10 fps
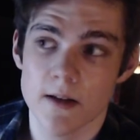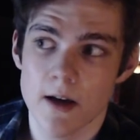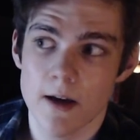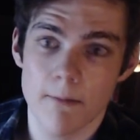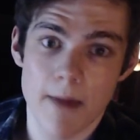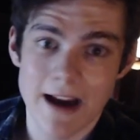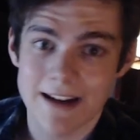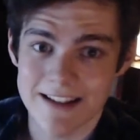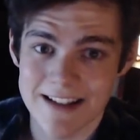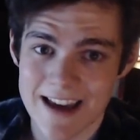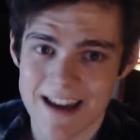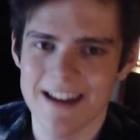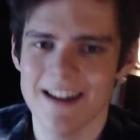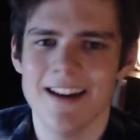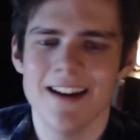back in the day,
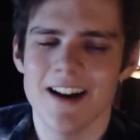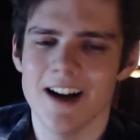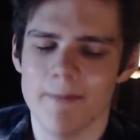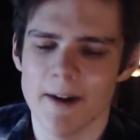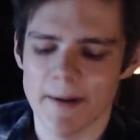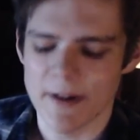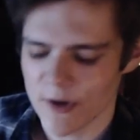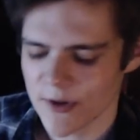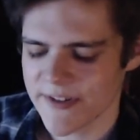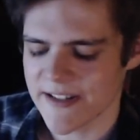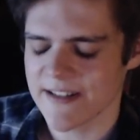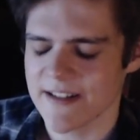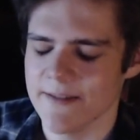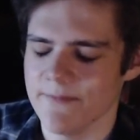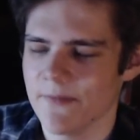on my old
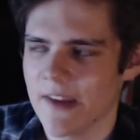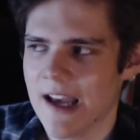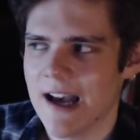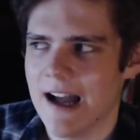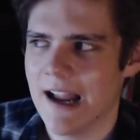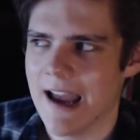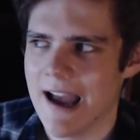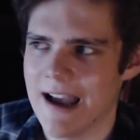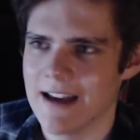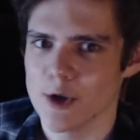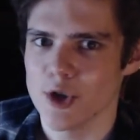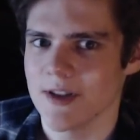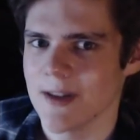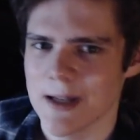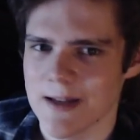system, I had just
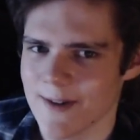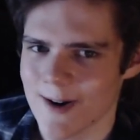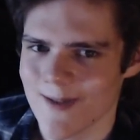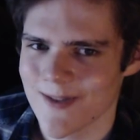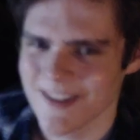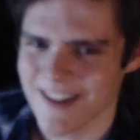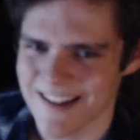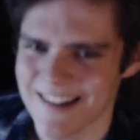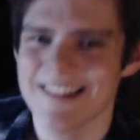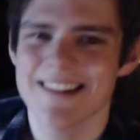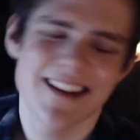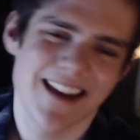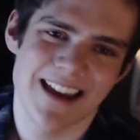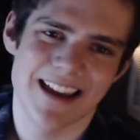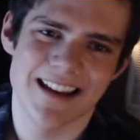the default for Dunst,
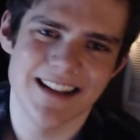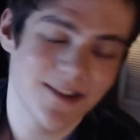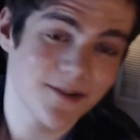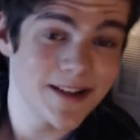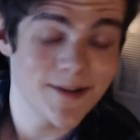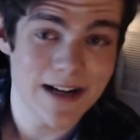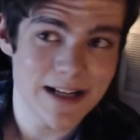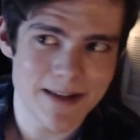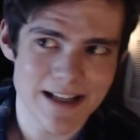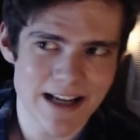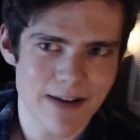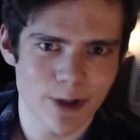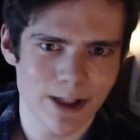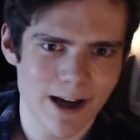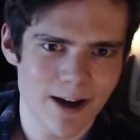and the reason why is because I never
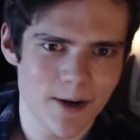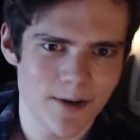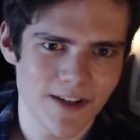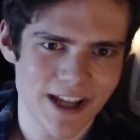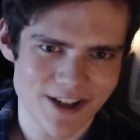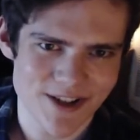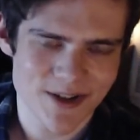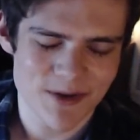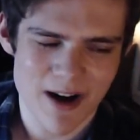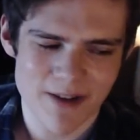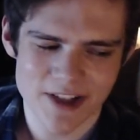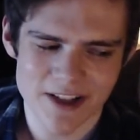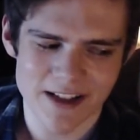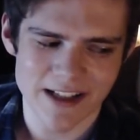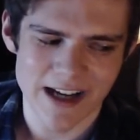really got notifications too often,
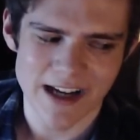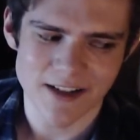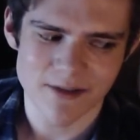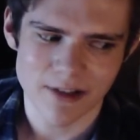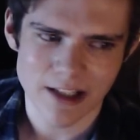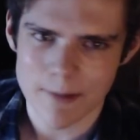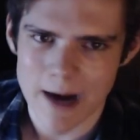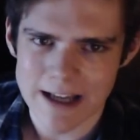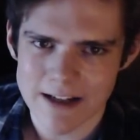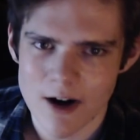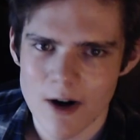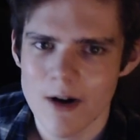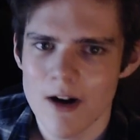and I didn't really mind at all,